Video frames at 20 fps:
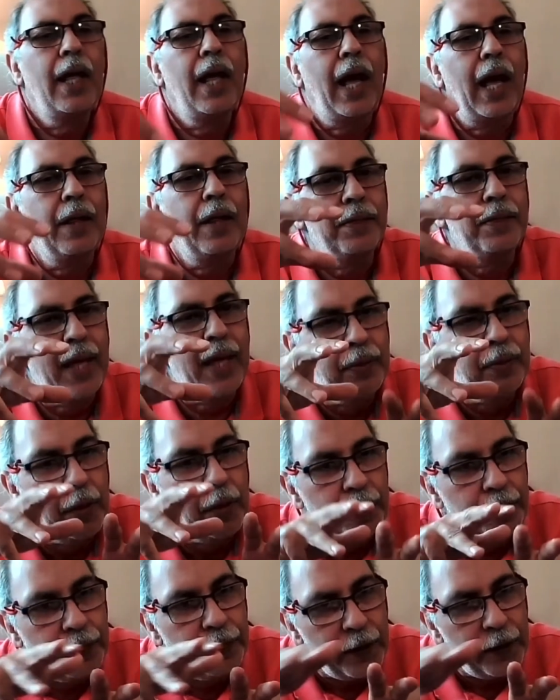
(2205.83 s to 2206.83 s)
And then the
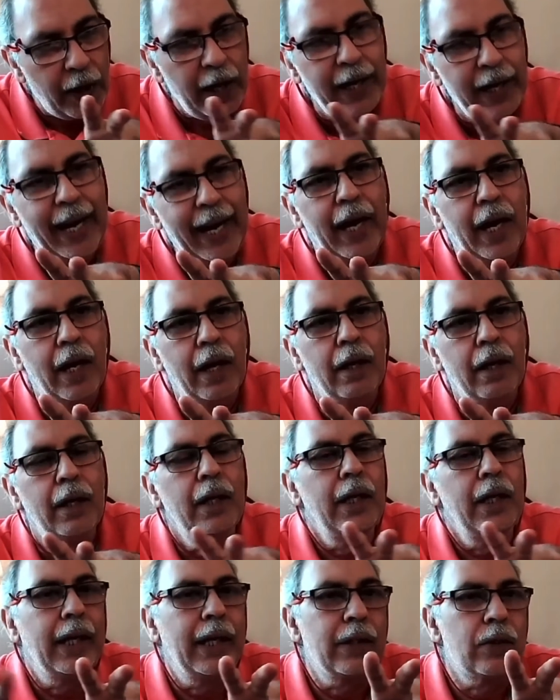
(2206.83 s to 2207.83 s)
third layer
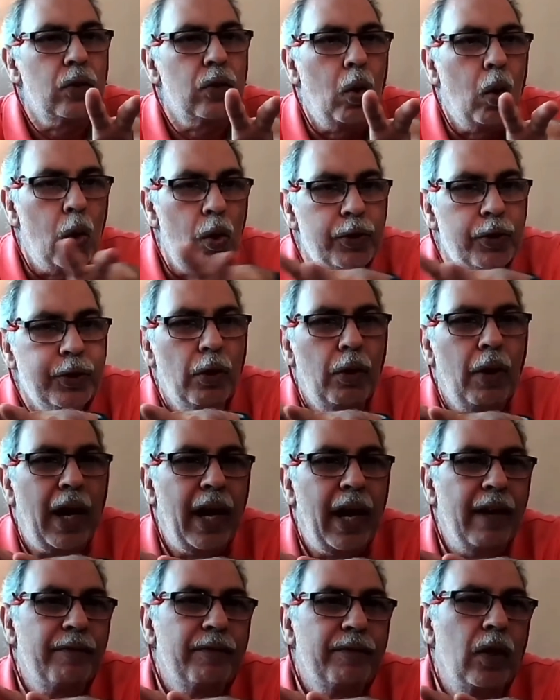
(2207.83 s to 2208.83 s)
is also
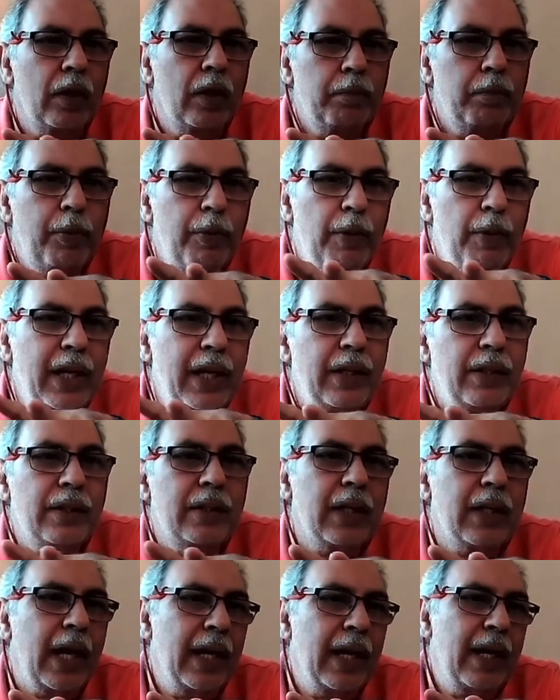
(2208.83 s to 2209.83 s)
I've got priests
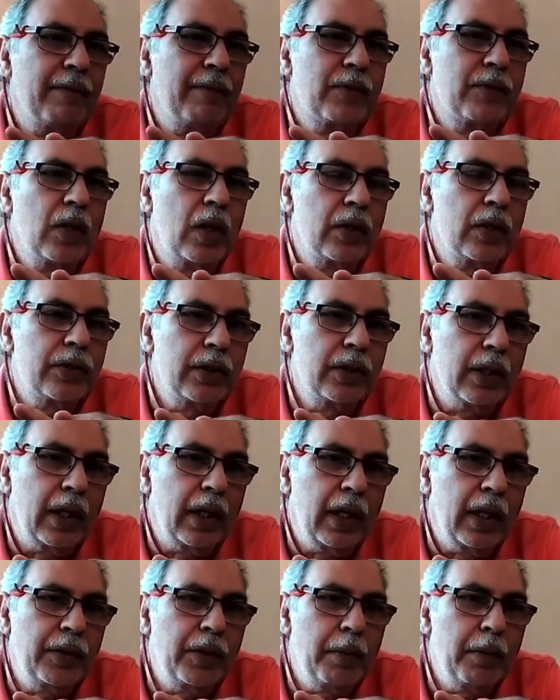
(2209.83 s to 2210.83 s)
and I've got
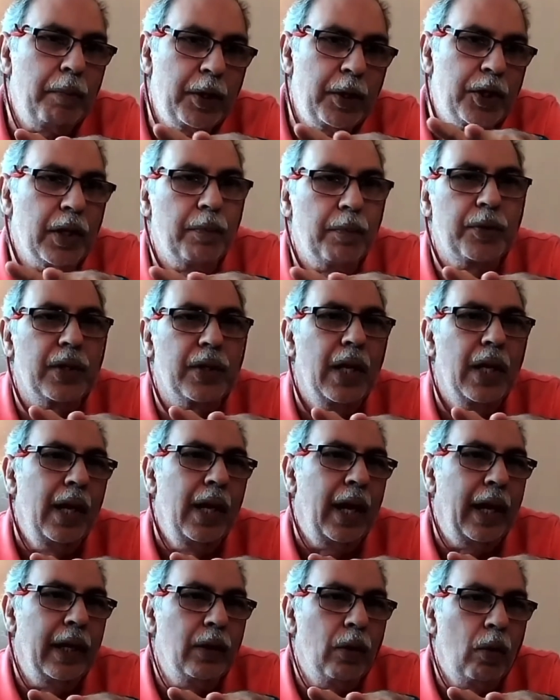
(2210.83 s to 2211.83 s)
the bishops
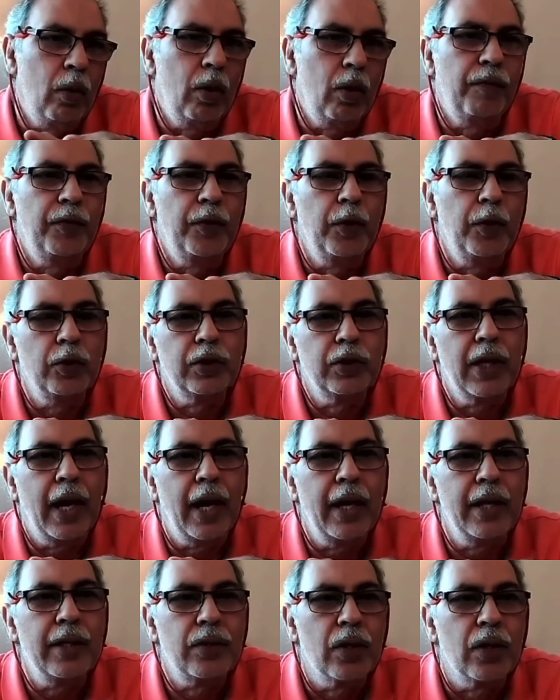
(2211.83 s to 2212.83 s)
and all of those
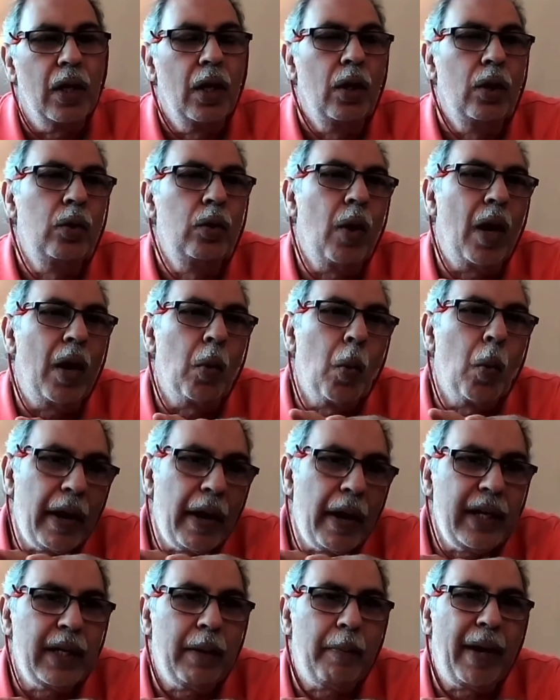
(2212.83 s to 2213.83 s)
guys who are
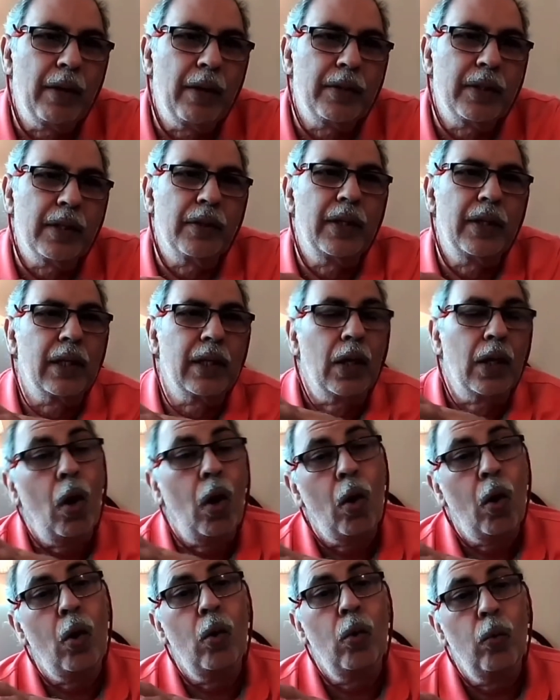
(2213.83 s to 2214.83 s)
worried about it, that,
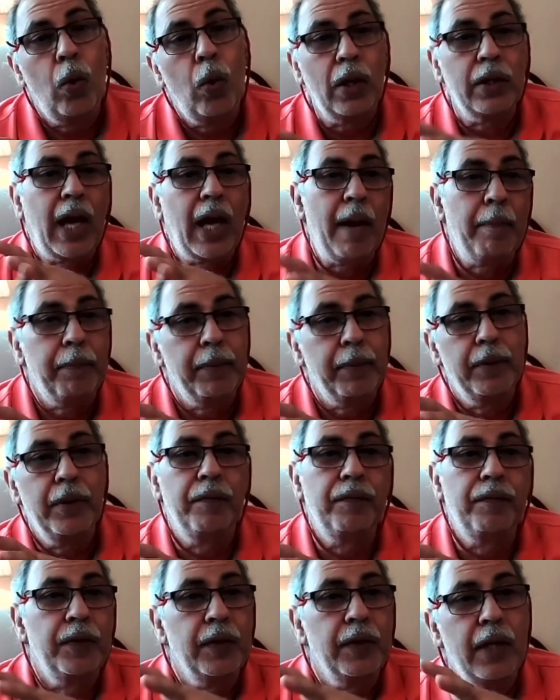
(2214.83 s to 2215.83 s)
oh, what happened
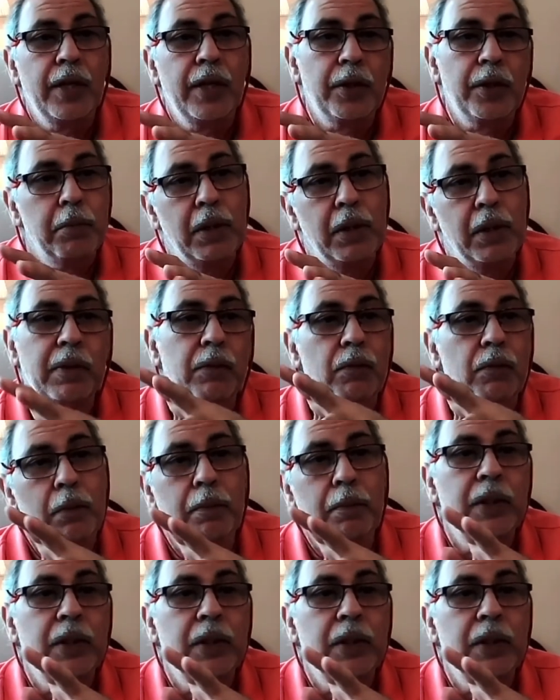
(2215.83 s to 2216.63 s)
if the Eighth Amendment will be